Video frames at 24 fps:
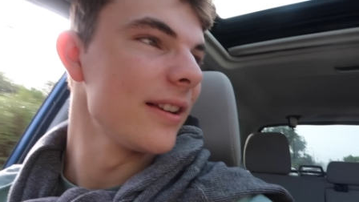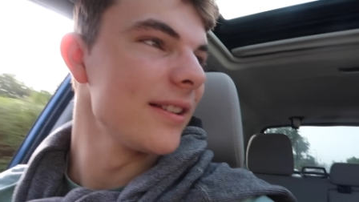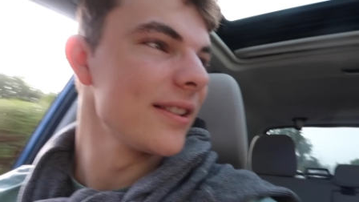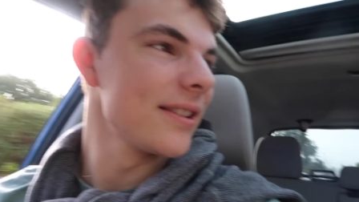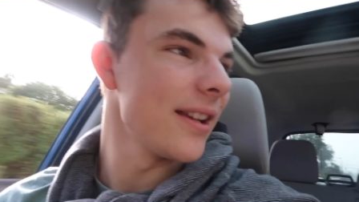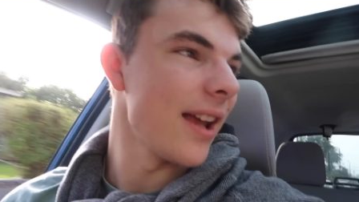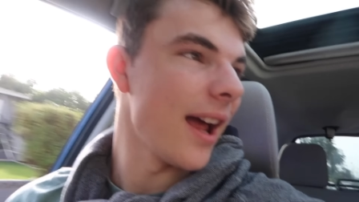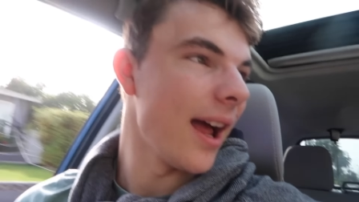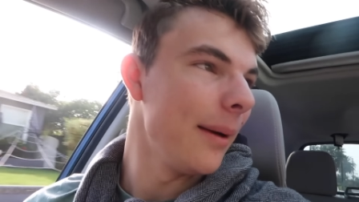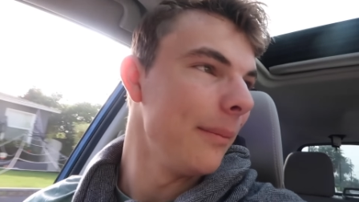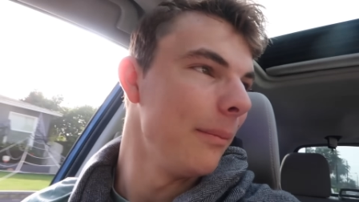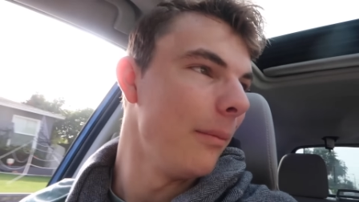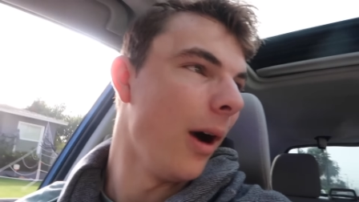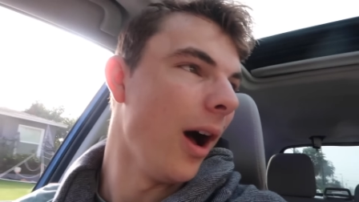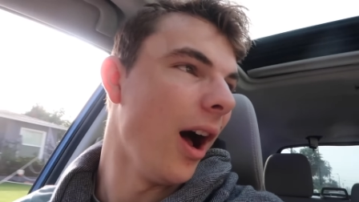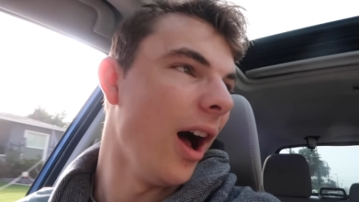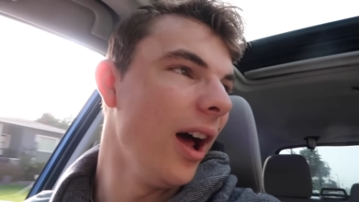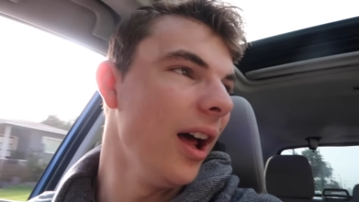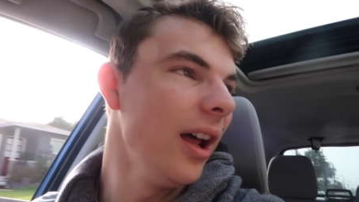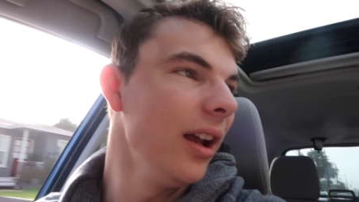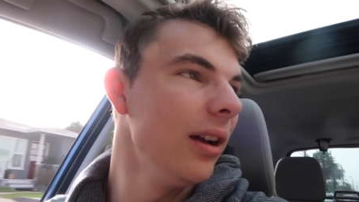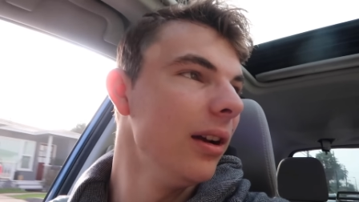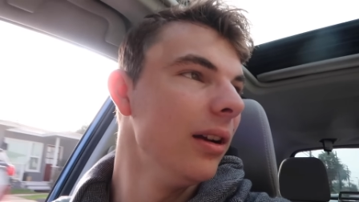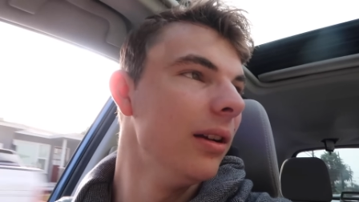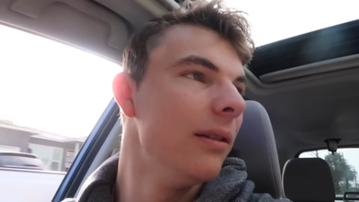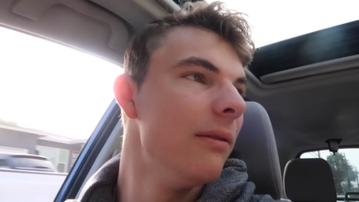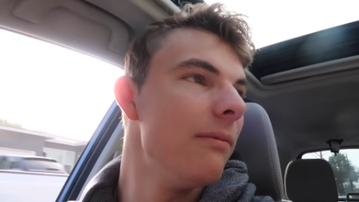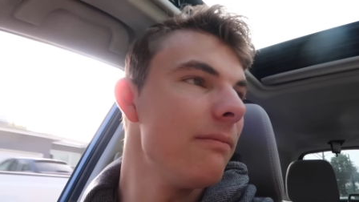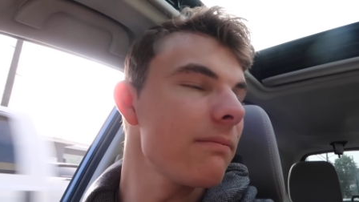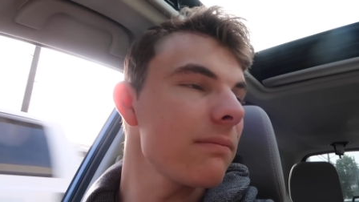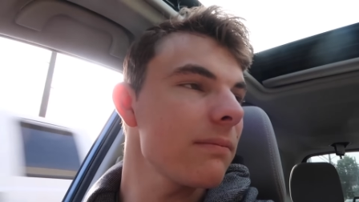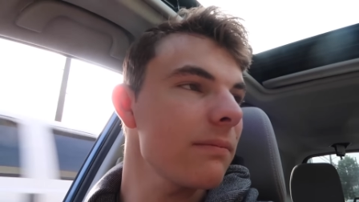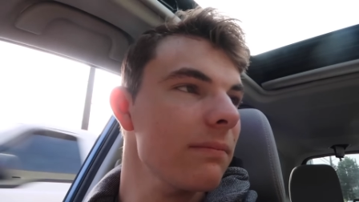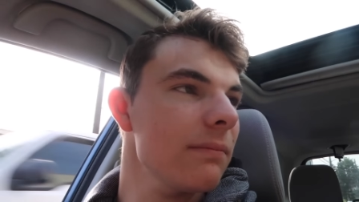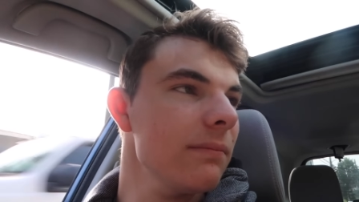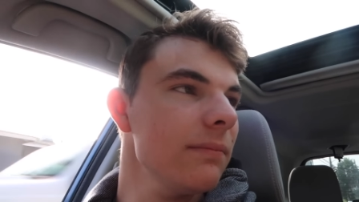because I'm hot.
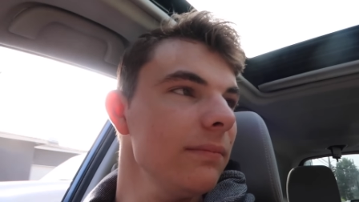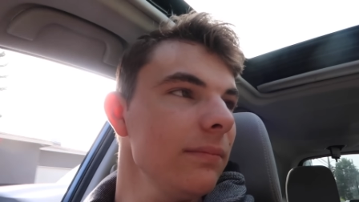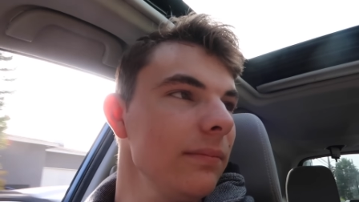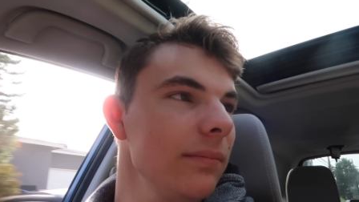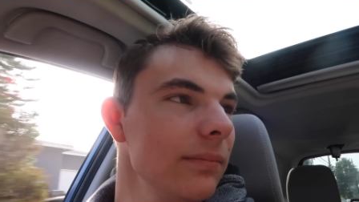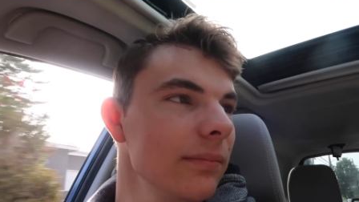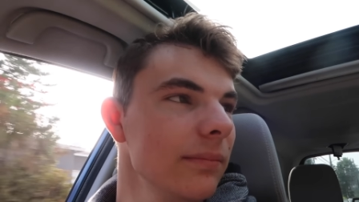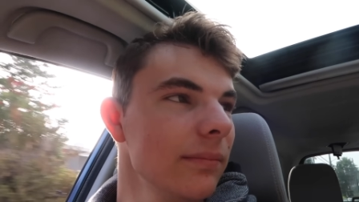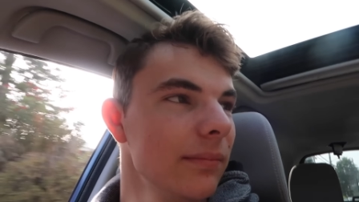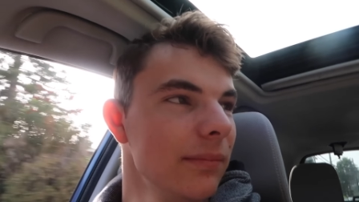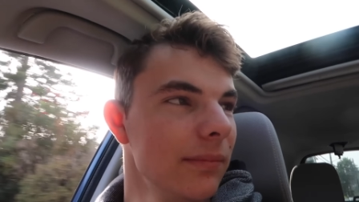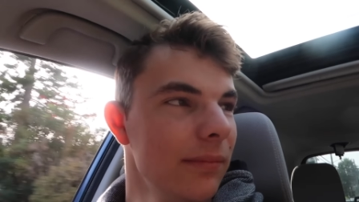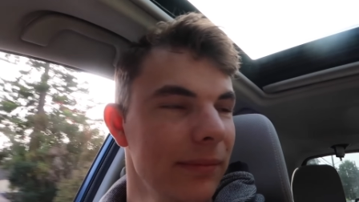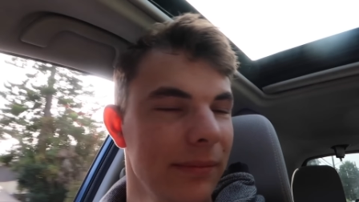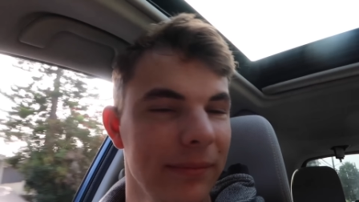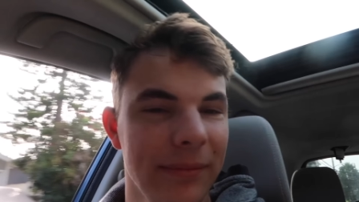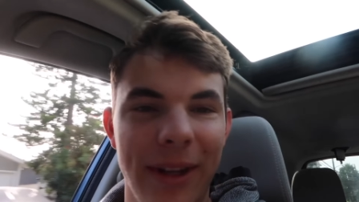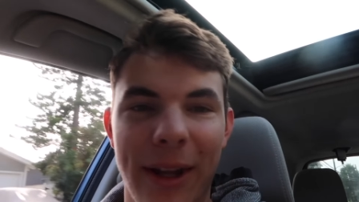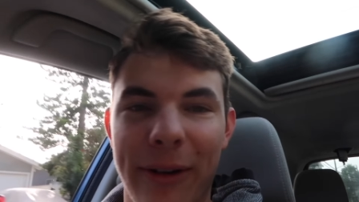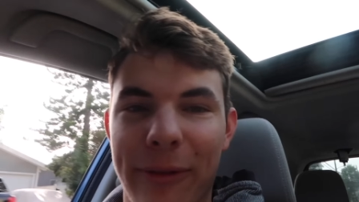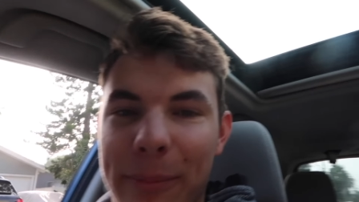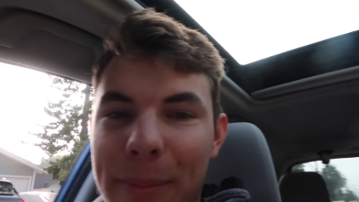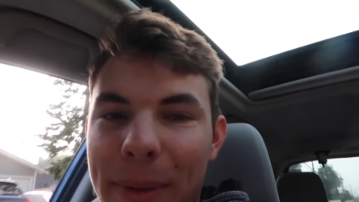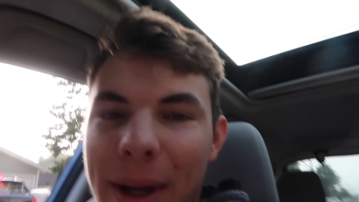Never